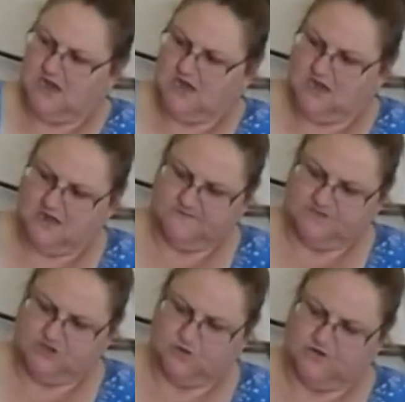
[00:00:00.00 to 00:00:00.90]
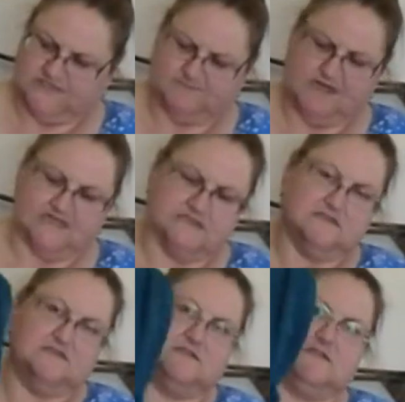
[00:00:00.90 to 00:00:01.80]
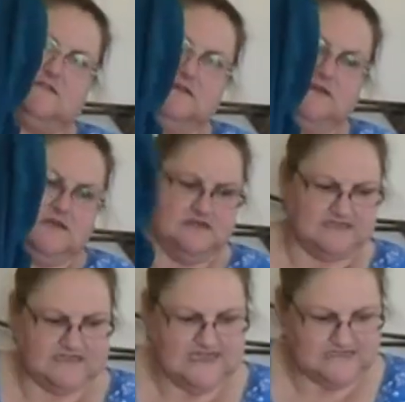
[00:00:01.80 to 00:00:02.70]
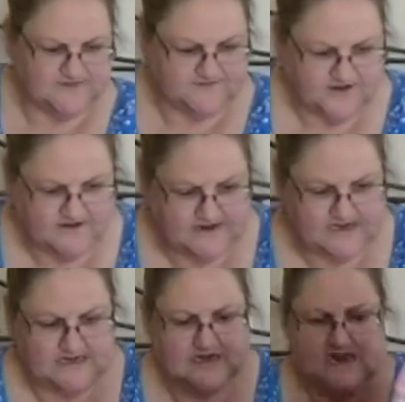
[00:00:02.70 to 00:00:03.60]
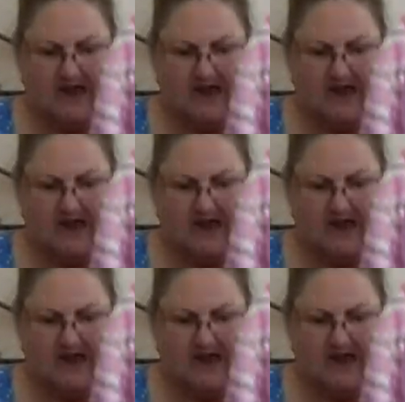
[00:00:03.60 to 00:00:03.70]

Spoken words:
It's got all its buttons, so that's fine.